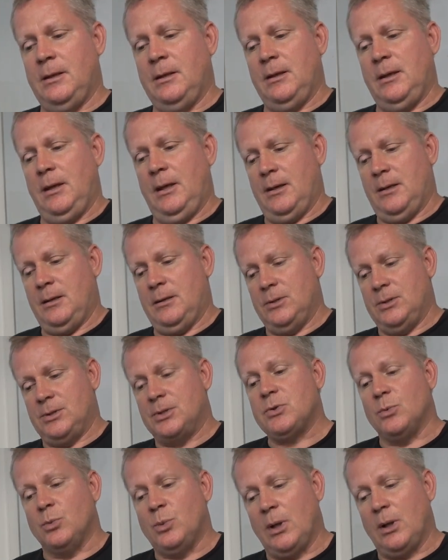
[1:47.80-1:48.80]
And
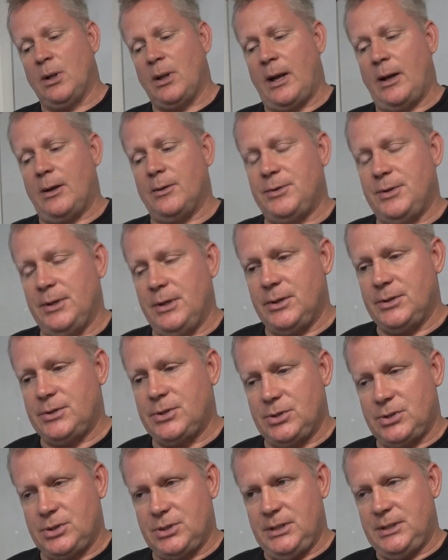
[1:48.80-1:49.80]
there's the will out there,
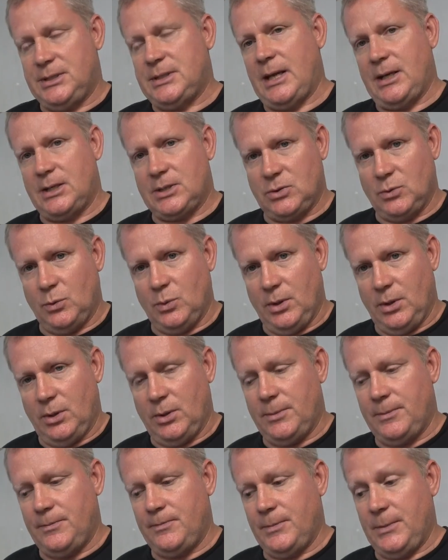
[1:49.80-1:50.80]
so she takes the will.